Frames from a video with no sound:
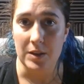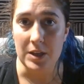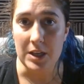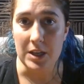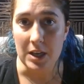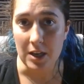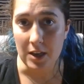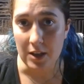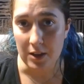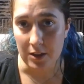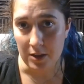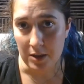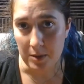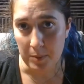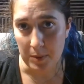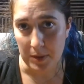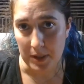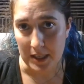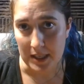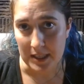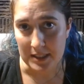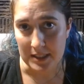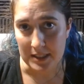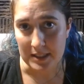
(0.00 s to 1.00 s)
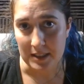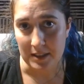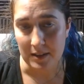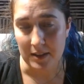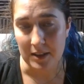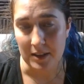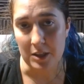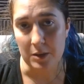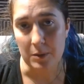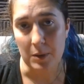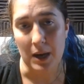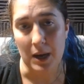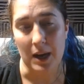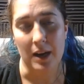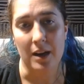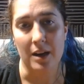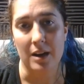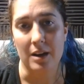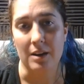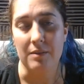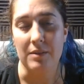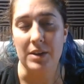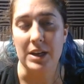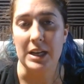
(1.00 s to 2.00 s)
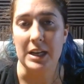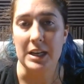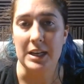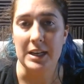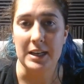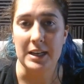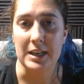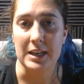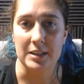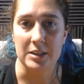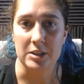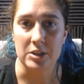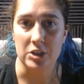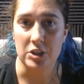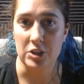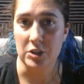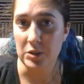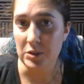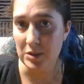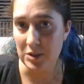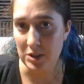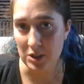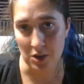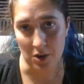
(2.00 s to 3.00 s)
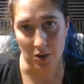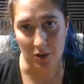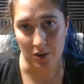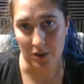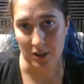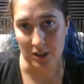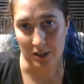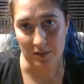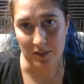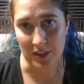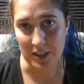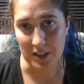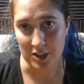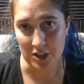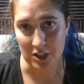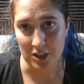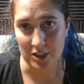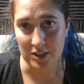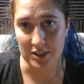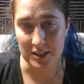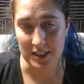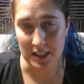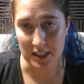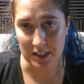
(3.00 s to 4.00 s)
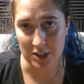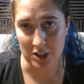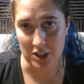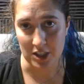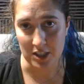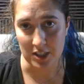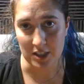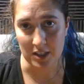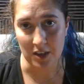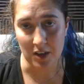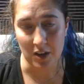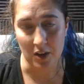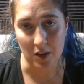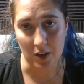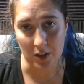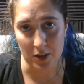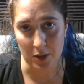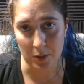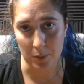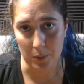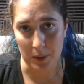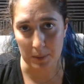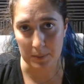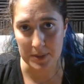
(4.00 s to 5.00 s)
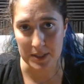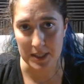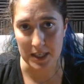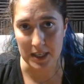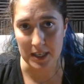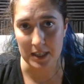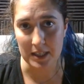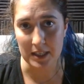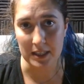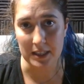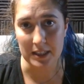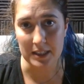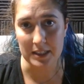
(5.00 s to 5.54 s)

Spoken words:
The other place that you have a choose your own adventure section on your website